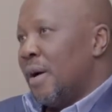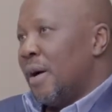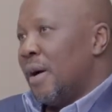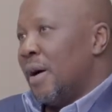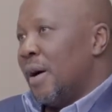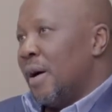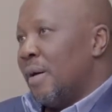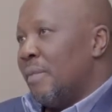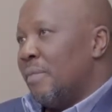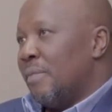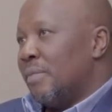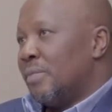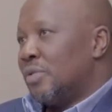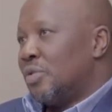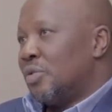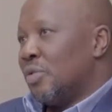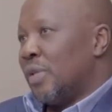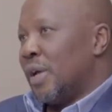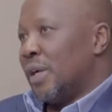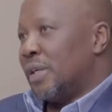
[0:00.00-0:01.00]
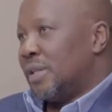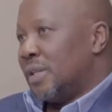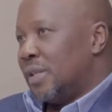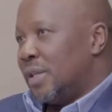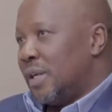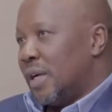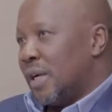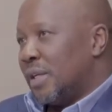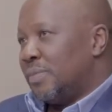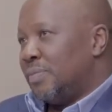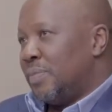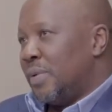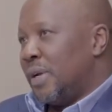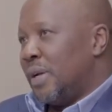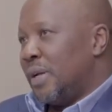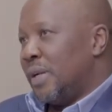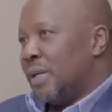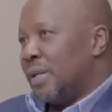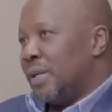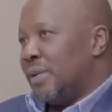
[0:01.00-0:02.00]
Um, so that has
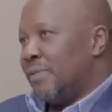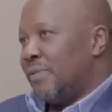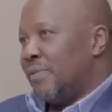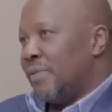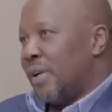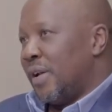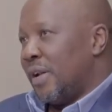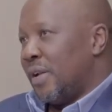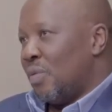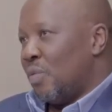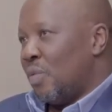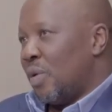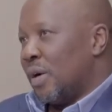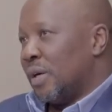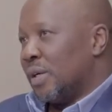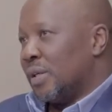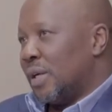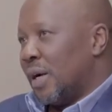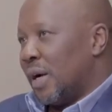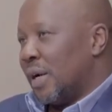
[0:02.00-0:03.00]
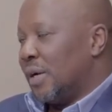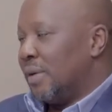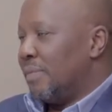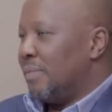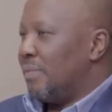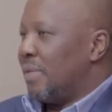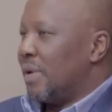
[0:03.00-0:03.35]
been fairly well done.